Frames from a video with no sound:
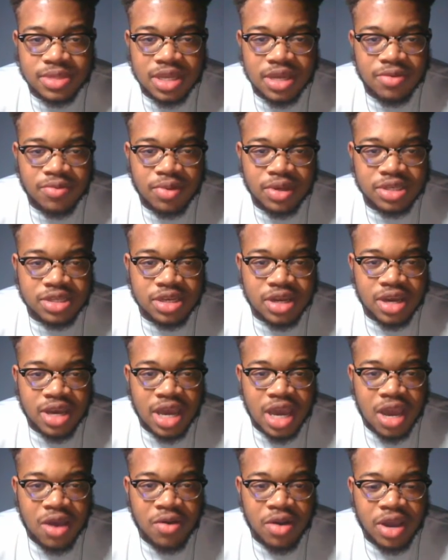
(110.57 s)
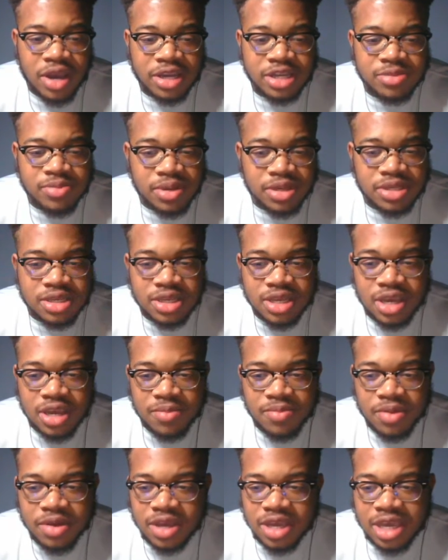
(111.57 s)
And we just got our ass beat
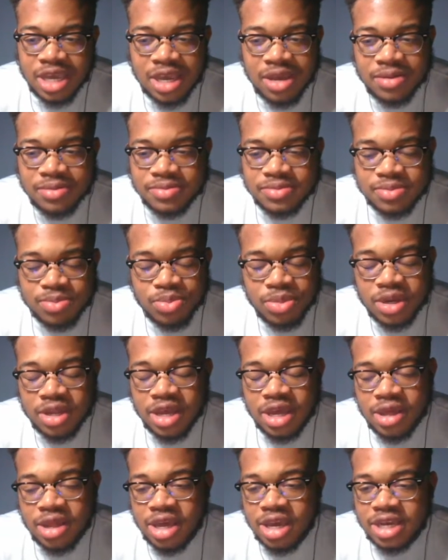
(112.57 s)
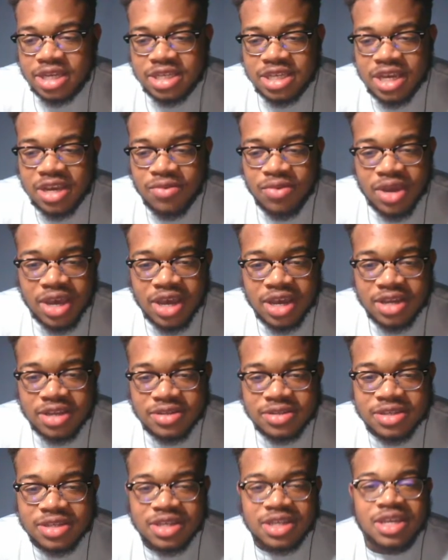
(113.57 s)
tonight. But I can't. But like I said, we got.
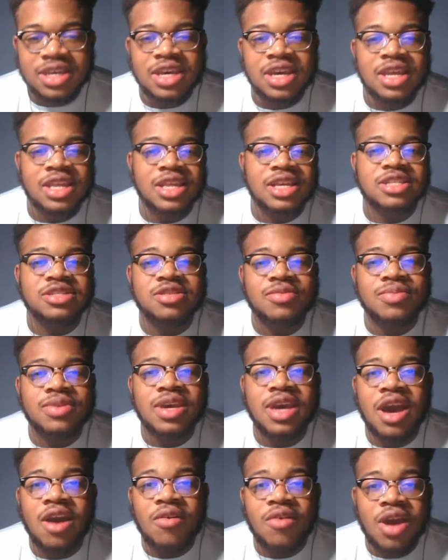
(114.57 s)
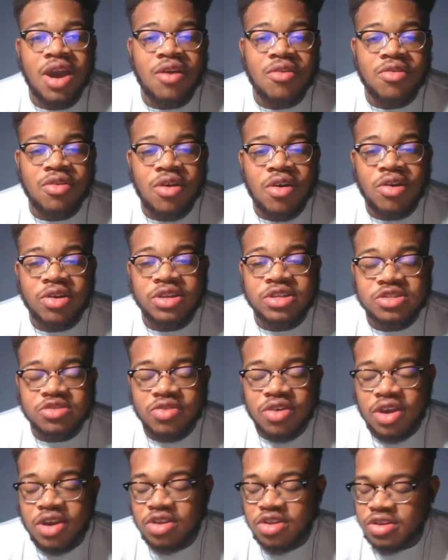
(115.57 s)
This is gonna be our hardest
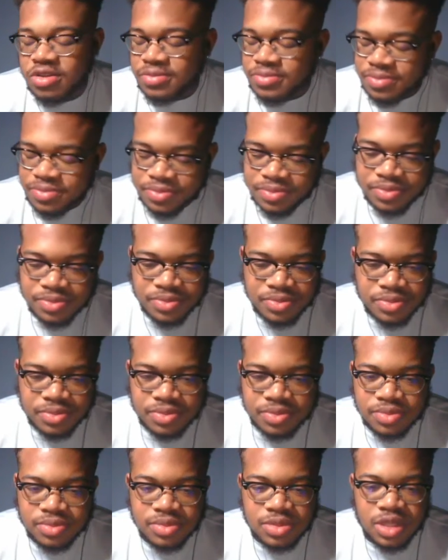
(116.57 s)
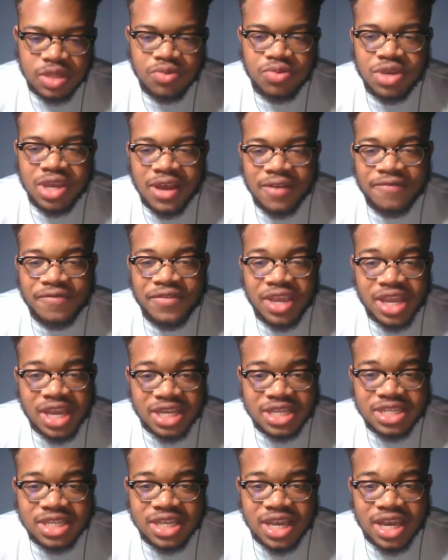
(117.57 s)
stretch. We got
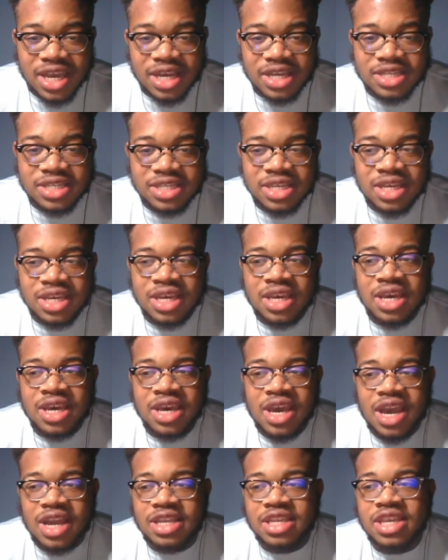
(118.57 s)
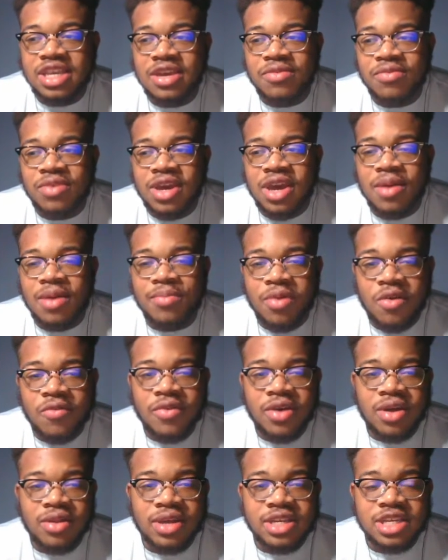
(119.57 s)
Phoenix next. I think we got
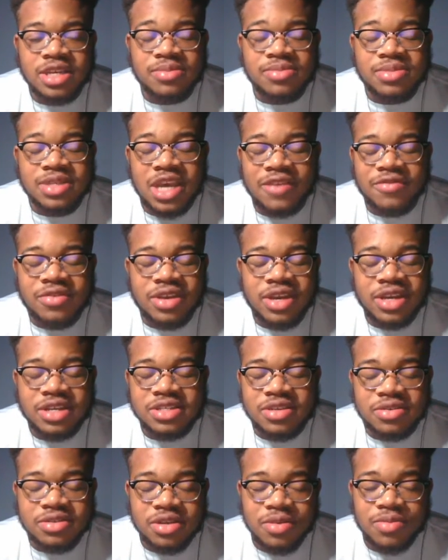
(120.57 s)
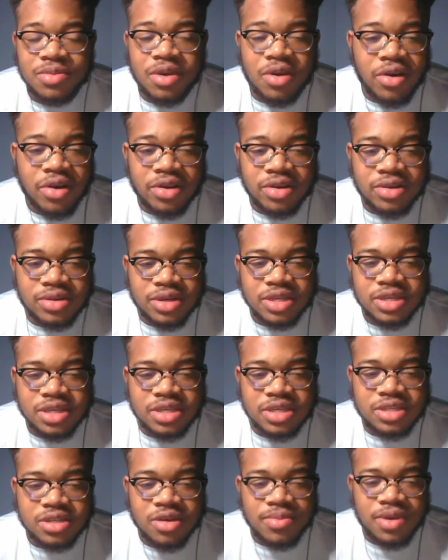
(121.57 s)
both LA teams after that, so it's gonna be hard. It is